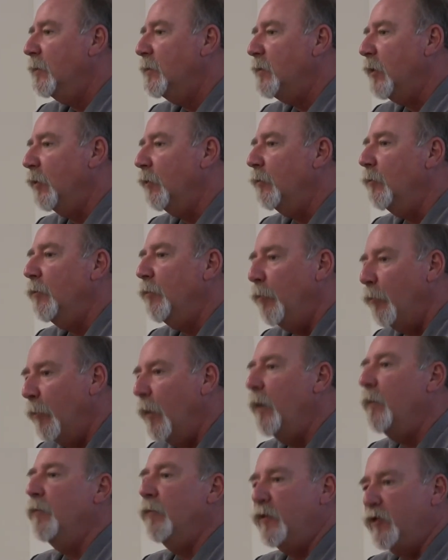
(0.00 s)
So
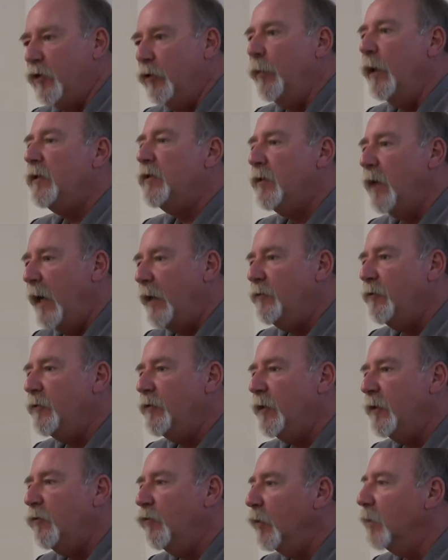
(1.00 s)
too much
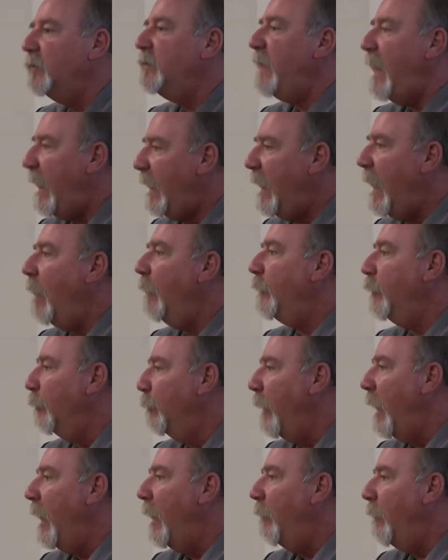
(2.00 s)
nitrogen will take out your
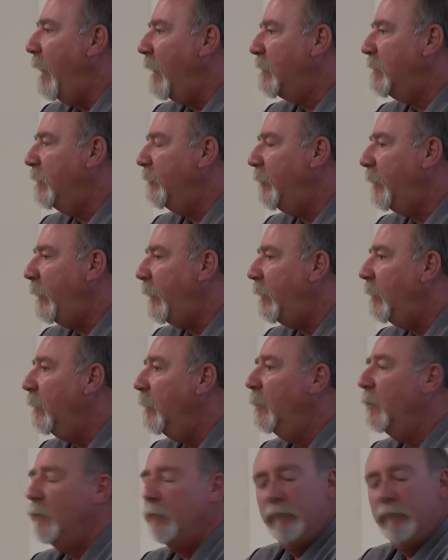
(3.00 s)
bioactivity